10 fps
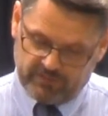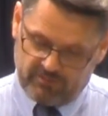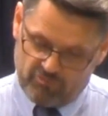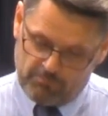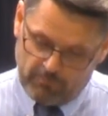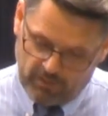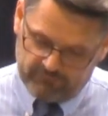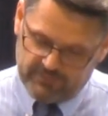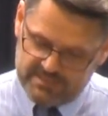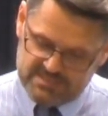It's
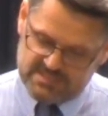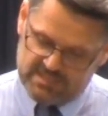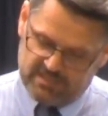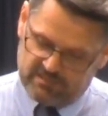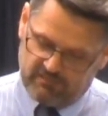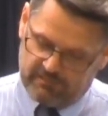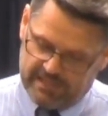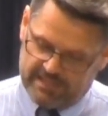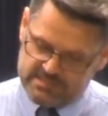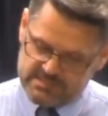marvelous in our
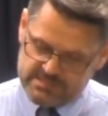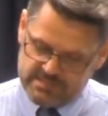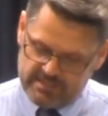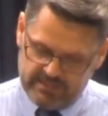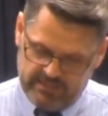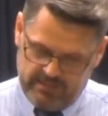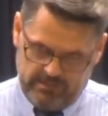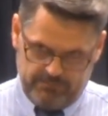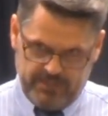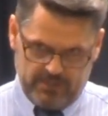eyes.
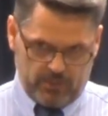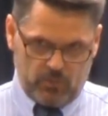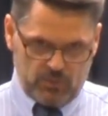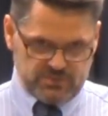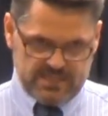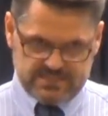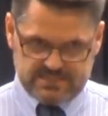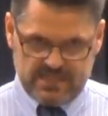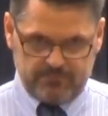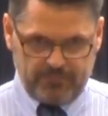Peter quotes that
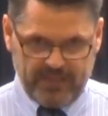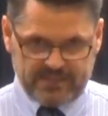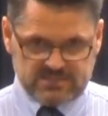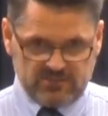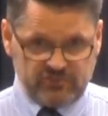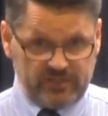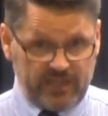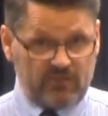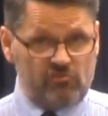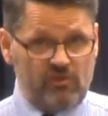same passage in
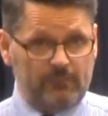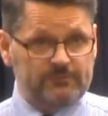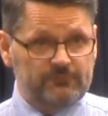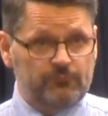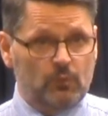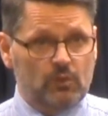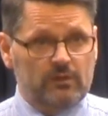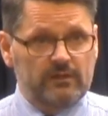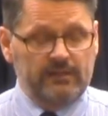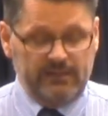Acts chapter
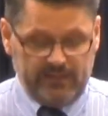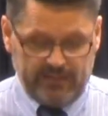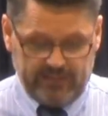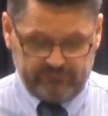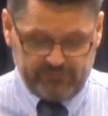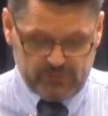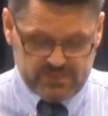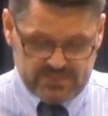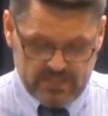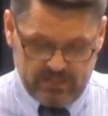4 and
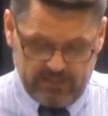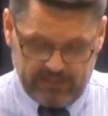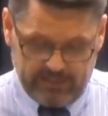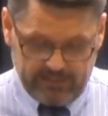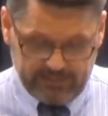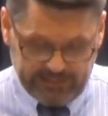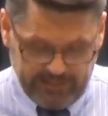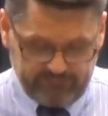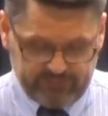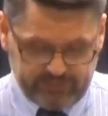verse
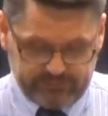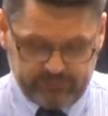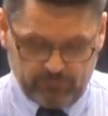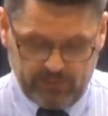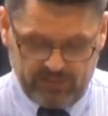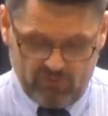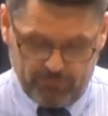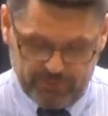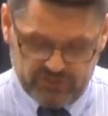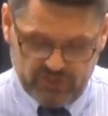11 when he's
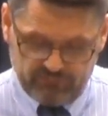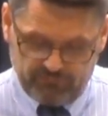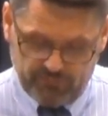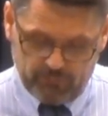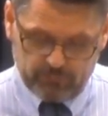preaching filled